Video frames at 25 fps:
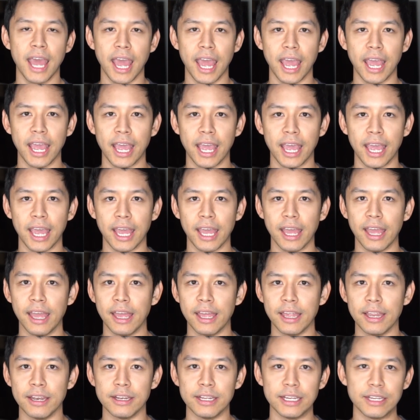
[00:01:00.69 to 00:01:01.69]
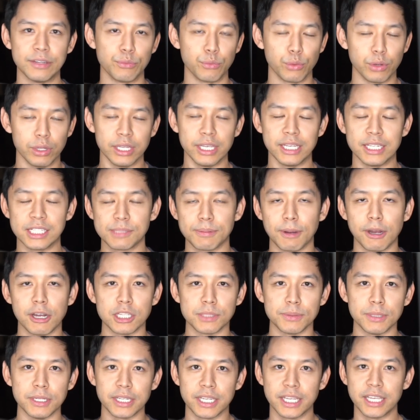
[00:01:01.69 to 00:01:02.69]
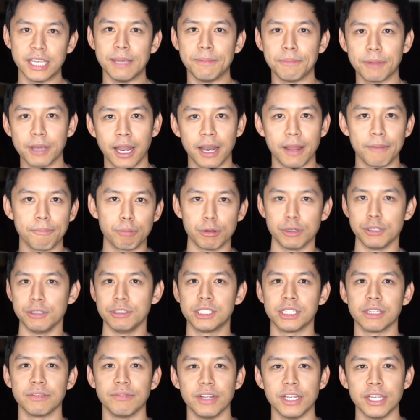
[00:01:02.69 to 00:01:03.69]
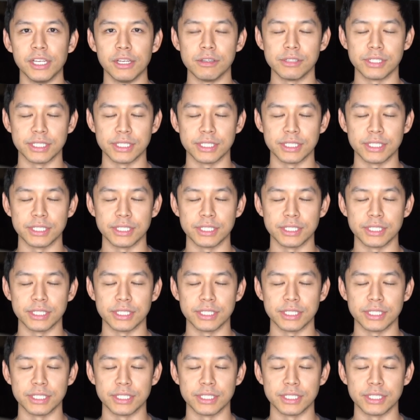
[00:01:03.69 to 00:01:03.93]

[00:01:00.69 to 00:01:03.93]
and it really inspires me to keep kind of producing videos